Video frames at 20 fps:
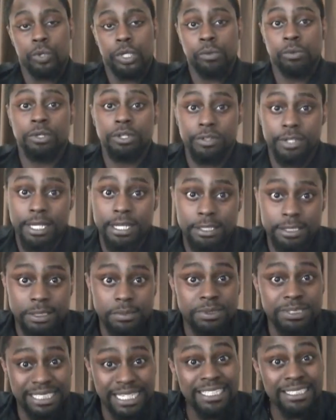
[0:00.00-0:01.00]
We were then
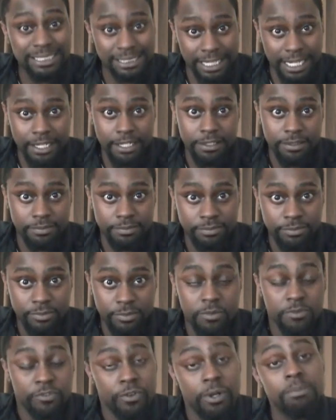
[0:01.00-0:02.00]
substantiated
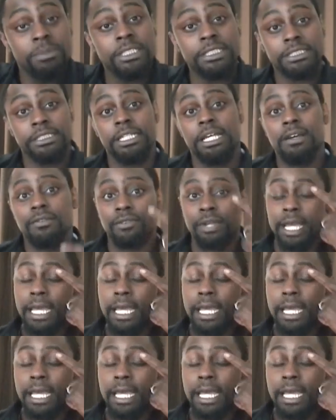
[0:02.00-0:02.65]
from DCF,